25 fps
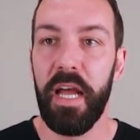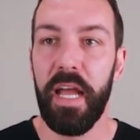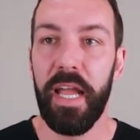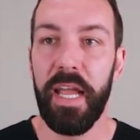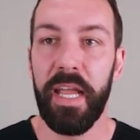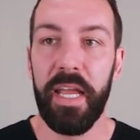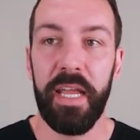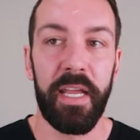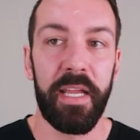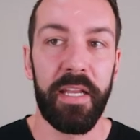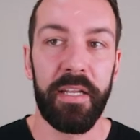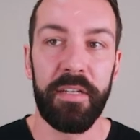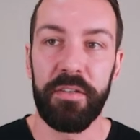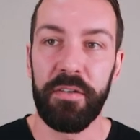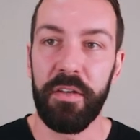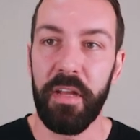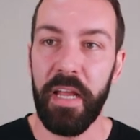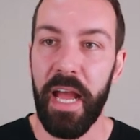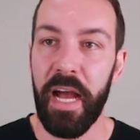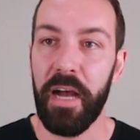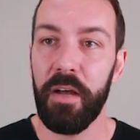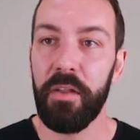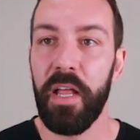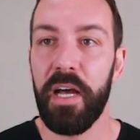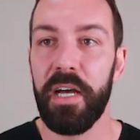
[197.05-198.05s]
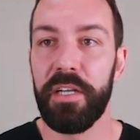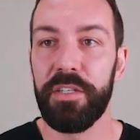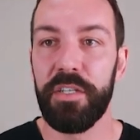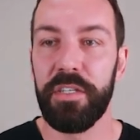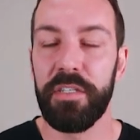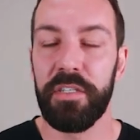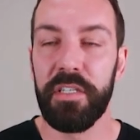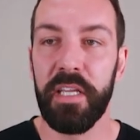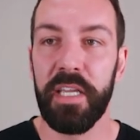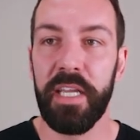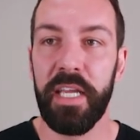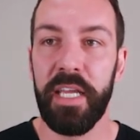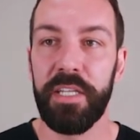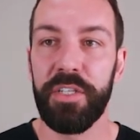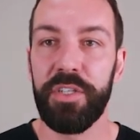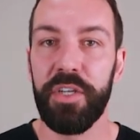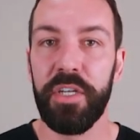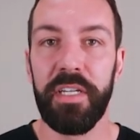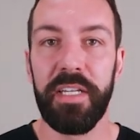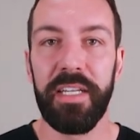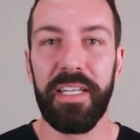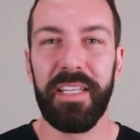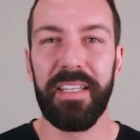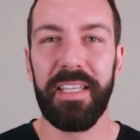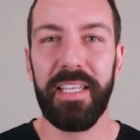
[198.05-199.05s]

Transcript: And how large is the kitchen?